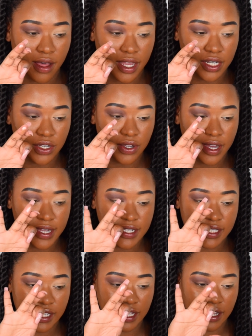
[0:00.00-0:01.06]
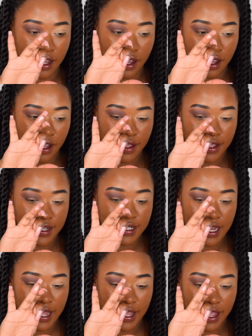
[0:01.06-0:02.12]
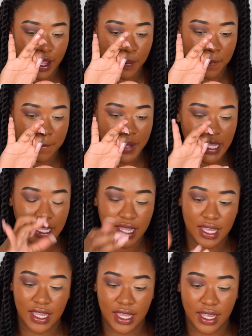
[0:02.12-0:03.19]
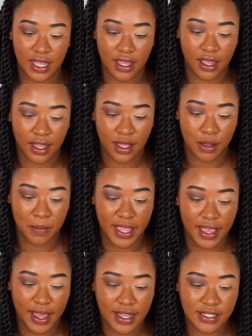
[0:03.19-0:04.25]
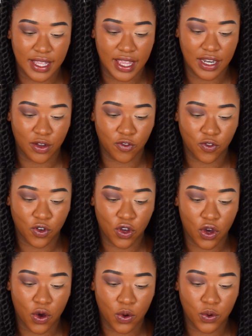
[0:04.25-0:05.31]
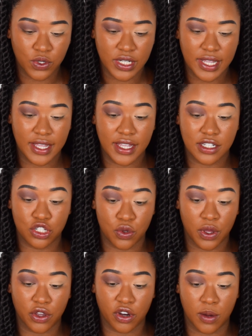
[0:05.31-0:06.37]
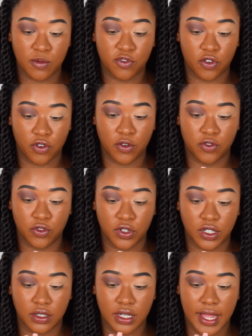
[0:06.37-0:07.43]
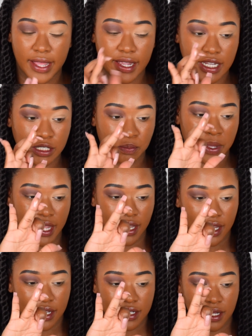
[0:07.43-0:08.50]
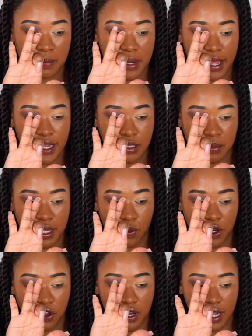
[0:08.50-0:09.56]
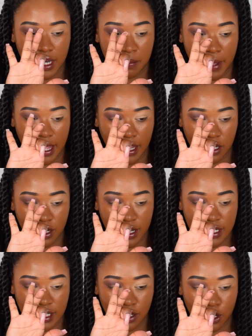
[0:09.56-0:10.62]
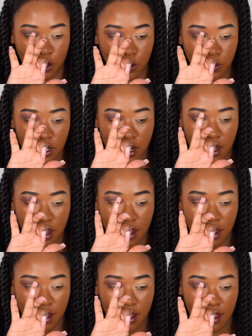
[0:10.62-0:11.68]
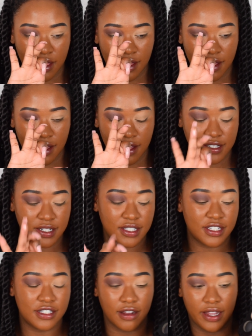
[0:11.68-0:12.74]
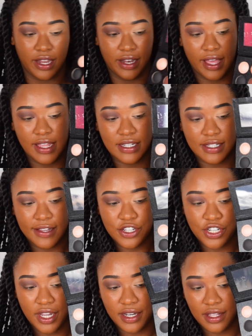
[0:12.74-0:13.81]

can you guys see that? It is like a pinky but it has a hint of gold it is duochrome for real for real like it's pink in some lights but then when you lean it back can you guys see the gold stunning that is this shade